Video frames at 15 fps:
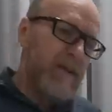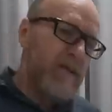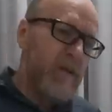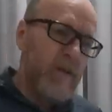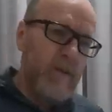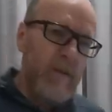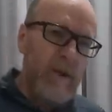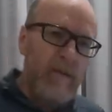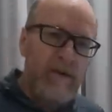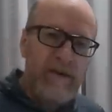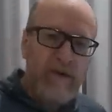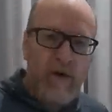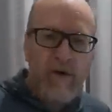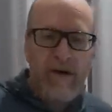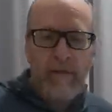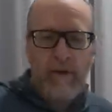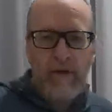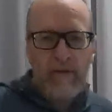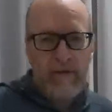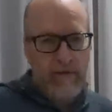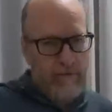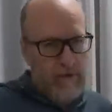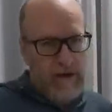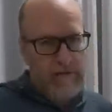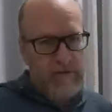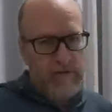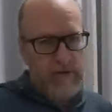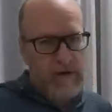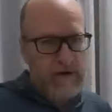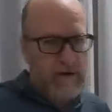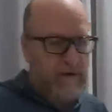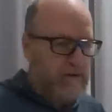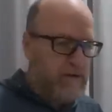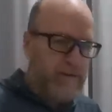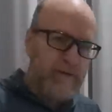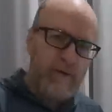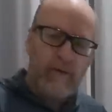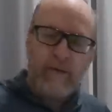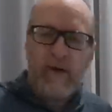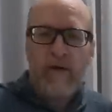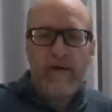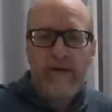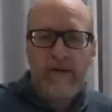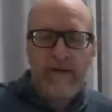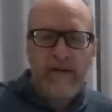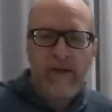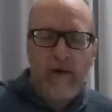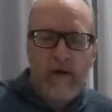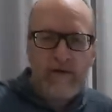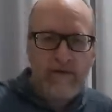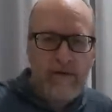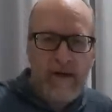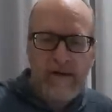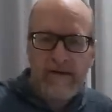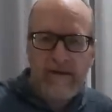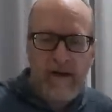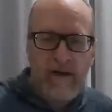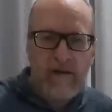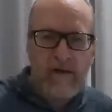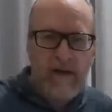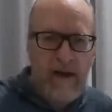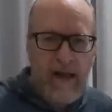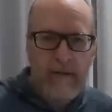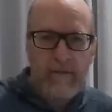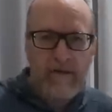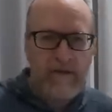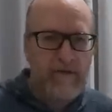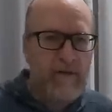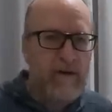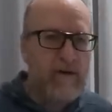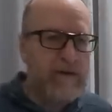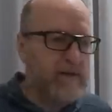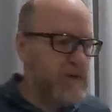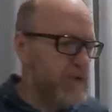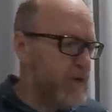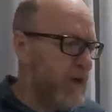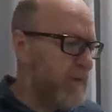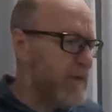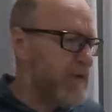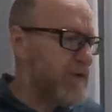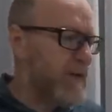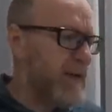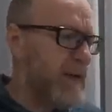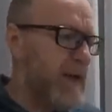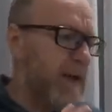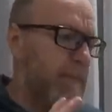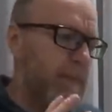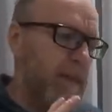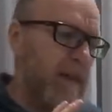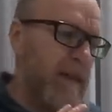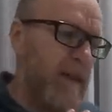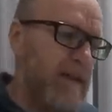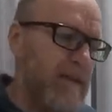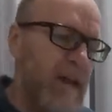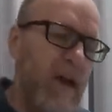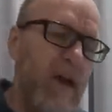So when we talk about the five triggers of luminosity, contrast, colour, atmosphere and geometry, it's